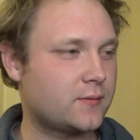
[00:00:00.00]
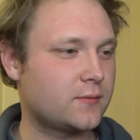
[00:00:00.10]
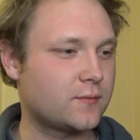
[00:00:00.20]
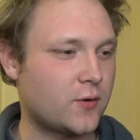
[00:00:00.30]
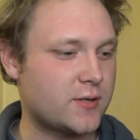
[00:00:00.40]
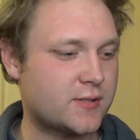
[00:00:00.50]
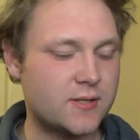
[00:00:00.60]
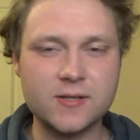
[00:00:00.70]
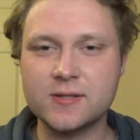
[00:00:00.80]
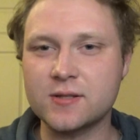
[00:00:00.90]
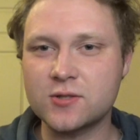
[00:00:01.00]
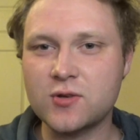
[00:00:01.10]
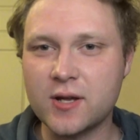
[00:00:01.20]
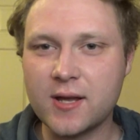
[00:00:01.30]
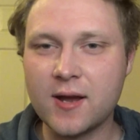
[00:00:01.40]
voices and
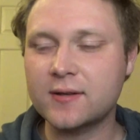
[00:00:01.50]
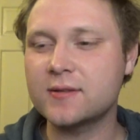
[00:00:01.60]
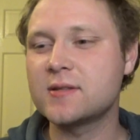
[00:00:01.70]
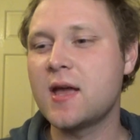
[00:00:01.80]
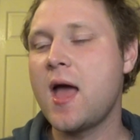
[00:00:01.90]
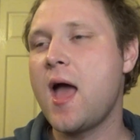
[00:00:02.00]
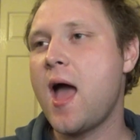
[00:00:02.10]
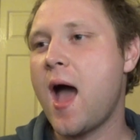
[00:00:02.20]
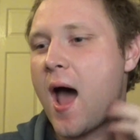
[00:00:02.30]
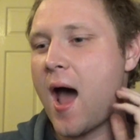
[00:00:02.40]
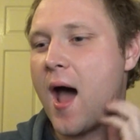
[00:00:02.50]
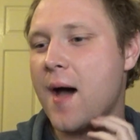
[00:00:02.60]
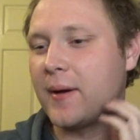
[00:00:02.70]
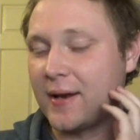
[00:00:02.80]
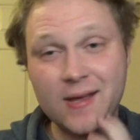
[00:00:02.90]
Australian characters.
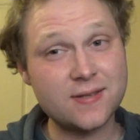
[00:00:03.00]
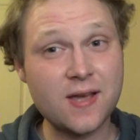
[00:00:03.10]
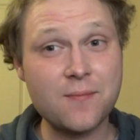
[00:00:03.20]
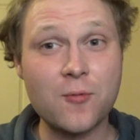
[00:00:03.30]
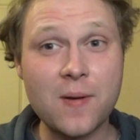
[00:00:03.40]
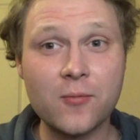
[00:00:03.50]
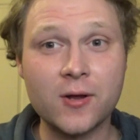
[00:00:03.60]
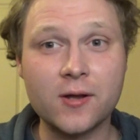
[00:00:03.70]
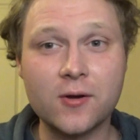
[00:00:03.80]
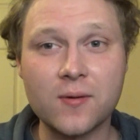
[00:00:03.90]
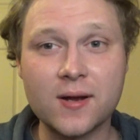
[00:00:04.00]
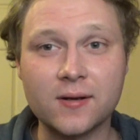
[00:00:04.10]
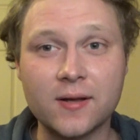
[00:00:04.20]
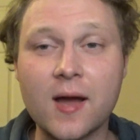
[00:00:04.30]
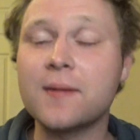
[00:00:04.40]
Unless I'm remembering
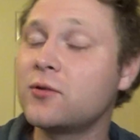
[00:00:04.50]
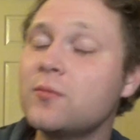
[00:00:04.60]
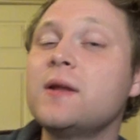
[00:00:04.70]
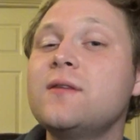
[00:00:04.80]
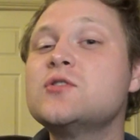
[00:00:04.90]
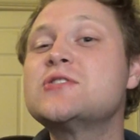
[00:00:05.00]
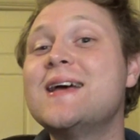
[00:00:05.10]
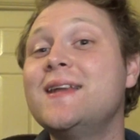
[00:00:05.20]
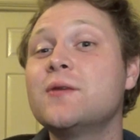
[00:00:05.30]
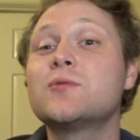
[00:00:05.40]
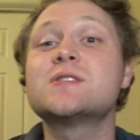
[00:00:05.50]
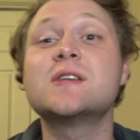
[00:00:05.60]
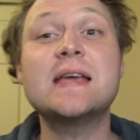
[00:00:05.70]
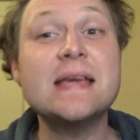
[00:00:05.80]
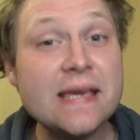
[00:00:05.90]
incorrectly, I do believe you said it was
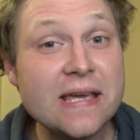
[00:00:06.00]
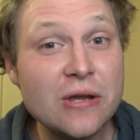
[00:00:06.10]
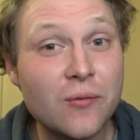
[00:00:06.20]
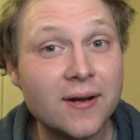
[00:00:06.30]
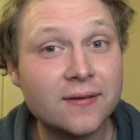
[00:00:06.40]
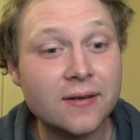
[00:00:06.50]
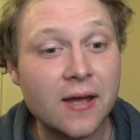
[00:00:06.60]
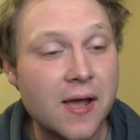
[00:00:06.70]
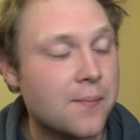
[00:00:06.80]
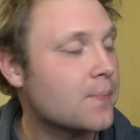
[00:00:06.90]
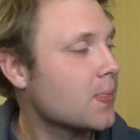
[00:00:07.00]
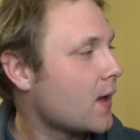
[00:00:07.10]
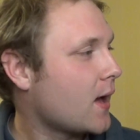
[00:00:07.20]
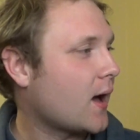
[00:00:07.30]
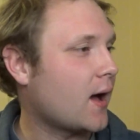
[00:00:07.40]
an E-rated game.
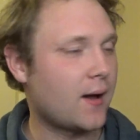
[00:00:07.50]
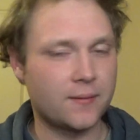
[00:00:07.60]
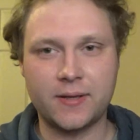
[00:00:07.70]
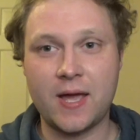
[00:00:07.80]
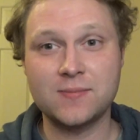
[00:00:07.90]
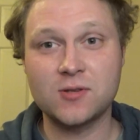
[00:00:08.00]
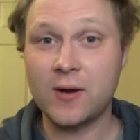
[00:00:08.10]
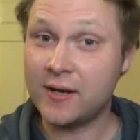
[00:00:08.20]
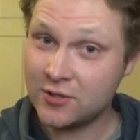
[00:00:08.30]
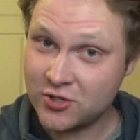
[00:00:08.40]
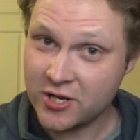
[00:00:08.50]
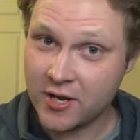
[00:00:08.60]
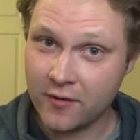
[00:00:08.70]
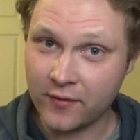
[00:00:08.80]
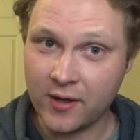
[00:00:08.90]
Games are rated
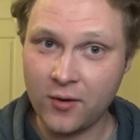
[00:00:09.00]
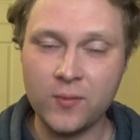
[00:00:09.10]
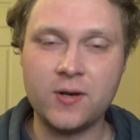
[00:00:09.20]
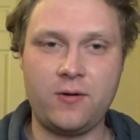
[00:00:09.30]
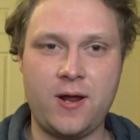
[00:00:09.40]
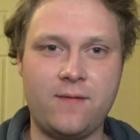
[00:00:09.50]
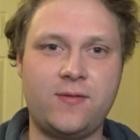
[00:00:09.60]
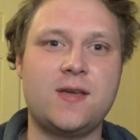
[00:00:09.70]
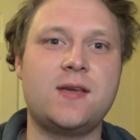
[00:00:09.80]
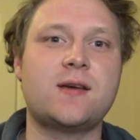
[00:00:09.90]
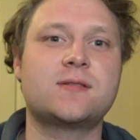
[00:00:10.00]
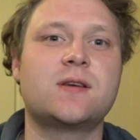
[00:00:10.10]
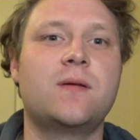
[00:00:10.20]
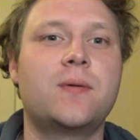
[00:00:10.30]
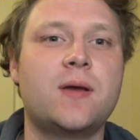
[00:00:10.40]
G over here. We don't have the
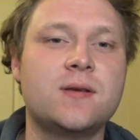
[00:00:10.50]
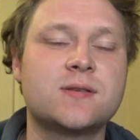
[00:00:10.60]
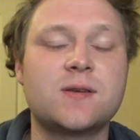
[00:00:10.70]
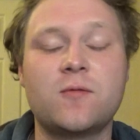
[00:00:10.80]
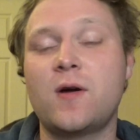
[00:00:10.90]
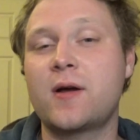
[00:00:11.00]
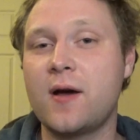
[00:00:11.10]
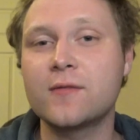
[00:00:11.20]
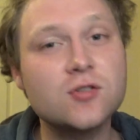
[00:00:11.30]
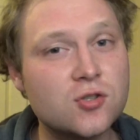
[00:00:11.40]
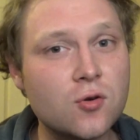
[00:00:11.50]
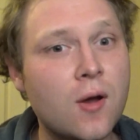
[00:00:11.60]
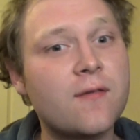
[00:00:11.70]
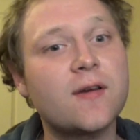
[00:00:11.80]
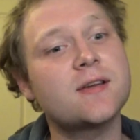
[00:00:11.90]
ESRB. Some of our covers do
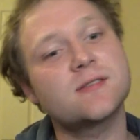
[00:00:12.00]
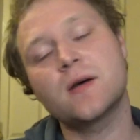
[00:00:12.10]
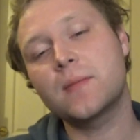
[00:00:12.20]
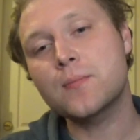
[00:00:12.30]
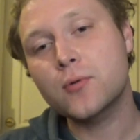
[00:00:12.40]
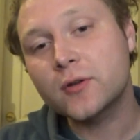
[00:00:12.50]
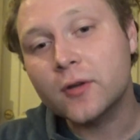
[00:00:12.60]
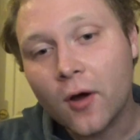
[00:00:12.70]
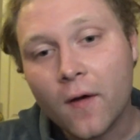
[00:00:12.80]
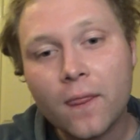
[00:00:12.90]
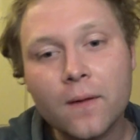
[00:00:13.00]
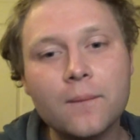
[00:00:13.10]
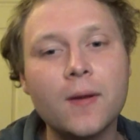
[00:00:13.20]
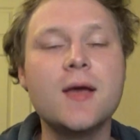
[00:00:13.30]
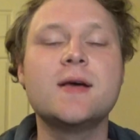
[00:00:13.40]
have ESRB printed on
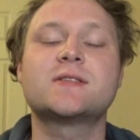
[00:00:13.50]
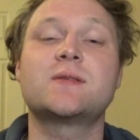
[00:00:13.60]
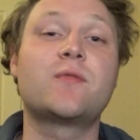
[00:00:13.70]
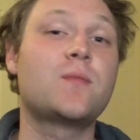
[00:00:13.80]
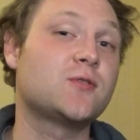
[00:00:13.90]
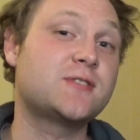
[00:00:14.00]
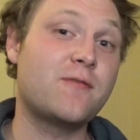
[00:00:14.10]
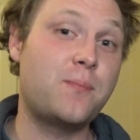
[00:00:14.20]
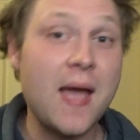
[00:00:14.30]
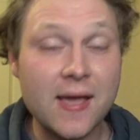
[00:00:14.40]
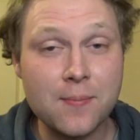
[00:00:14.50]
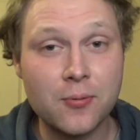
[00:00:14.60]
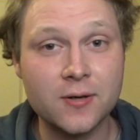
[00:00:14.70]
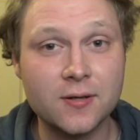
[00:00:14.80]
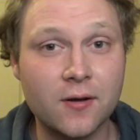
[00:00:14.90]
them. Some of them also have PEGI
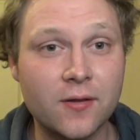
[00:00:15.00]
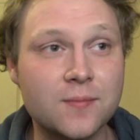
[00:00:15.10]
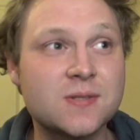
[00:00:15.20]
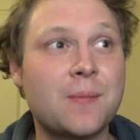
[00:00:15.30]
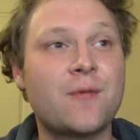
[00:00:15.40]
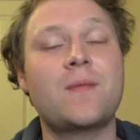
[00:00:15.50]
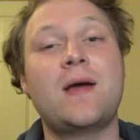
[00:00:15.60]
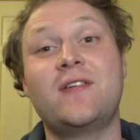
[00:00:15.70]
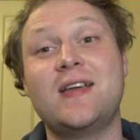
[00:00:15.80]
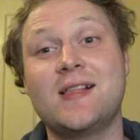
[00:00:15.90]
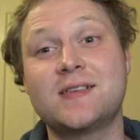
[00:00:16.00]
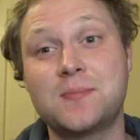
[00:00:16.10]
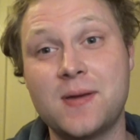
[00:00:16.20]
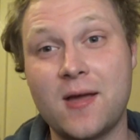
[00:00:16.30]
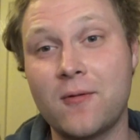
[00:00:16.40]
printed on them. Some of them have
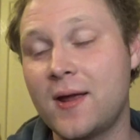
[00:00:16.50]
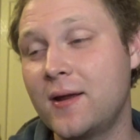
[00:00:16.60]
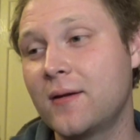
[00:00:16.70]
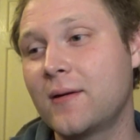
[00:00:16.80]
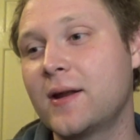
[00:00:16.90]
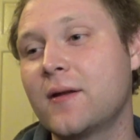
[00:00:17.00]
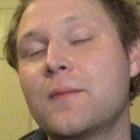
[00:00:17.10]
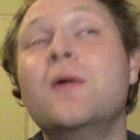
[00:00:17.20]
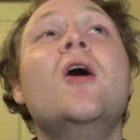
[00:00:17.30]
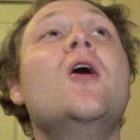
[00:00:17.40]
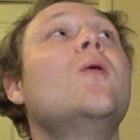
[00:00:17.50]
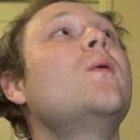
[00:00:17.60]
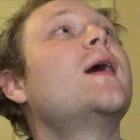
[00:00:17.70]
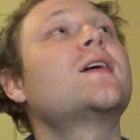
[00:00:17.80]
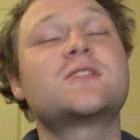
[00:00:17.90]
ELSPA rated on them.
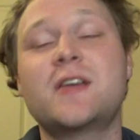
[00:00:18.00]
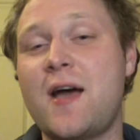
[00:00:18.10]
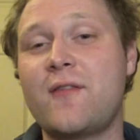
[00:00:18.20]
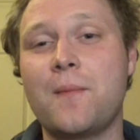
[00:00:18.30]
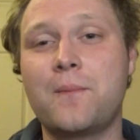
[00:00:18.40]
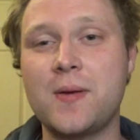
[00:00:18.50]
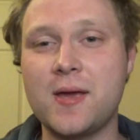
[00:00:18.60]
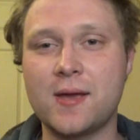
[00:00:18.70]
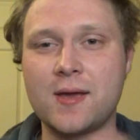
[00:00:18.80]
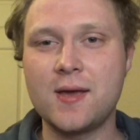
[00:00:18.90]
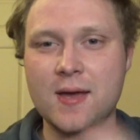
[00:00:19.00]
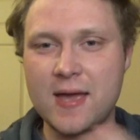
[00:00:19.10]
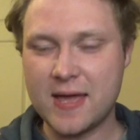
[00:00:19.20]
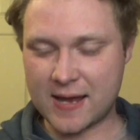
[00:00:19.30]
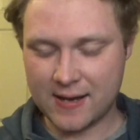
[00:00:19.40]
We actually have a big
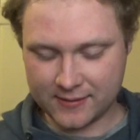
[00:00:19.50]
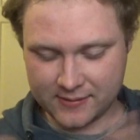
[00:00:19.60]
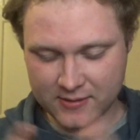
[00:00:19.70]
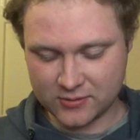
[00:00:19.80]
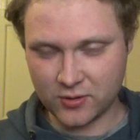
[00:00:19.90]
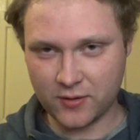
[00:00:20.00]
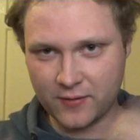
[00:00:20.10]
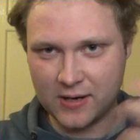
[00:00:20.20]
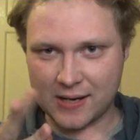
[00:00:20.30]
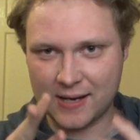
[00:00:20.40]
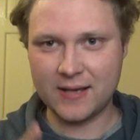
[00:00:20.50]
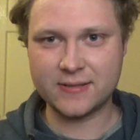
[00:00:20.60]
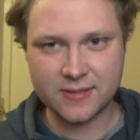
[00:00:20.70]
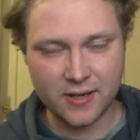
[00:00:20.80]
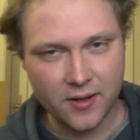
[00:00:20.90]
eclectic sort of
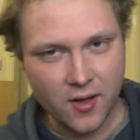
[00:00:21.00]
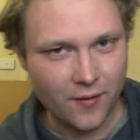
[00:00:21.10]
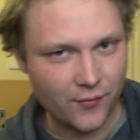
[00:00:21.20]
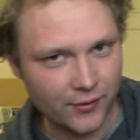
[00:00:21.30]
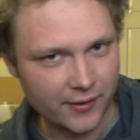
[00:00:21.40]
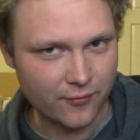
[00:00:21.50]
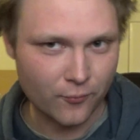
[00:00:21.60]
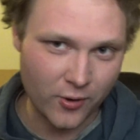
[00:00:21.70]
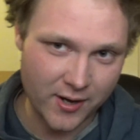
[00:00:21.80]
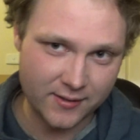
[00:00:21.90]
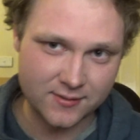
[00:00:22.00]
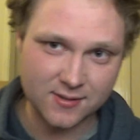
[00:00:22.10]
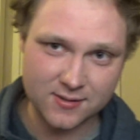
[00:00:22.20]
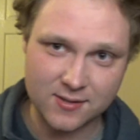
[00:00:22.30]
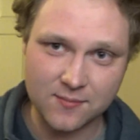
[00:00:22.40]
cluster of all the different rating
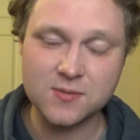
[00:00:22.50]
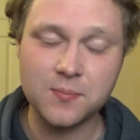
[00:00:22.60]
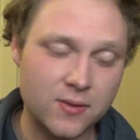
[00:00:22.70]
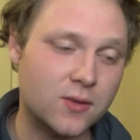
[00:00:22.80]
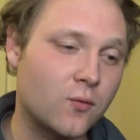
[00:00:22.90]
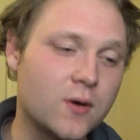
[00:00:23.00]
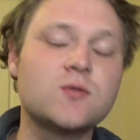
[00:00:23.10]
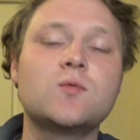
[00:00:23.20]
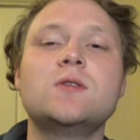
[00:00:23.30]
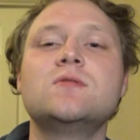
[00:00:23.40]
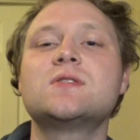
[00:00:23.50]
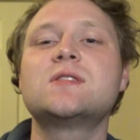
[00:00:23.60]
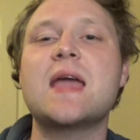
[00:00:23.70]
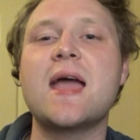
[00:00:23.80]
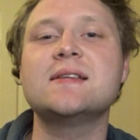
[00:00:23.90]
systems, but the one we use is
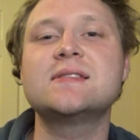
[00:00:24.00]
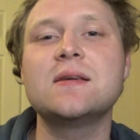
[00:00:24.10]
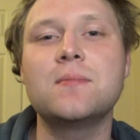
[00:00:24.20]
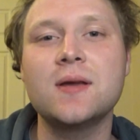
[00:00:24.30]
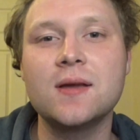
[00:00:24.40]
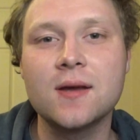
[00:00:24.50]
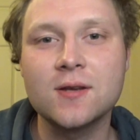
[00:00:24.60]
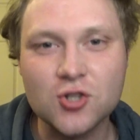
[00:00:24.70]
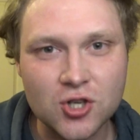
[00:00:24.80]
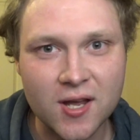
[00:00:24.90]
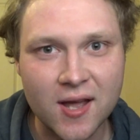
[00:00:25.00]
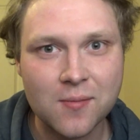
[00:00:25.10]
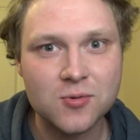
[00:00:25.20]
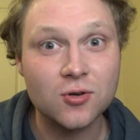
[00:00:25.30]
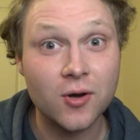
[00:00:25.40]
the ACB-G,
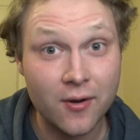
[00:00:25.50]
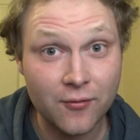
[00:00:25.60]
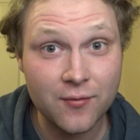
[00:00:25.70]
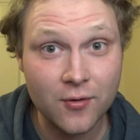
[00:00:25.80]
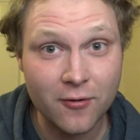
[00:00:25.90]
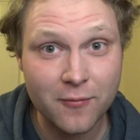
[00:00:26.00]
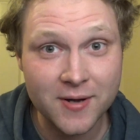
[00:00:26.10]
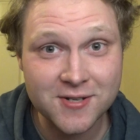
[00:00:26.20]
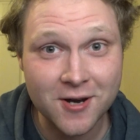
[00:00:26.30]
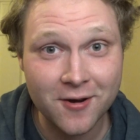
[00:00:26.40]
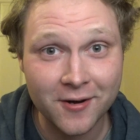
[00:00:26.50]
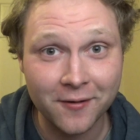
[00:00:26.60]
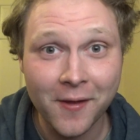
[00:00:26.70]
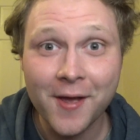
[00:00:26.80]
and I'm sure every viewer of my channel